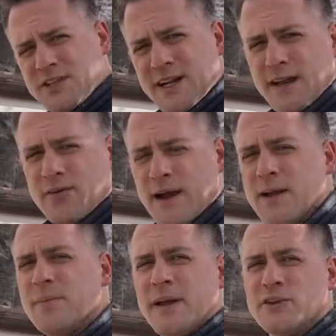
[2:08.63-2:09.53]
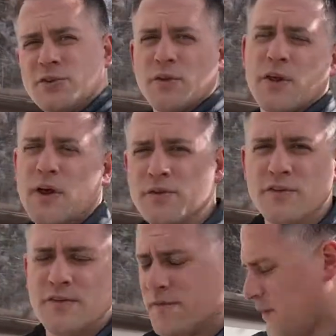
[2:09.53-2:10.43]
jiggle it around and make sure that the hose
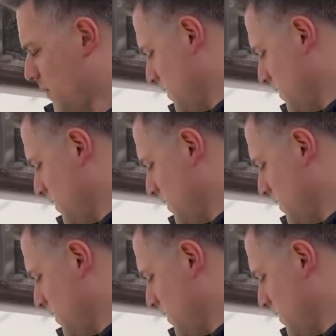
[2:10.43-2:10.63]
is in far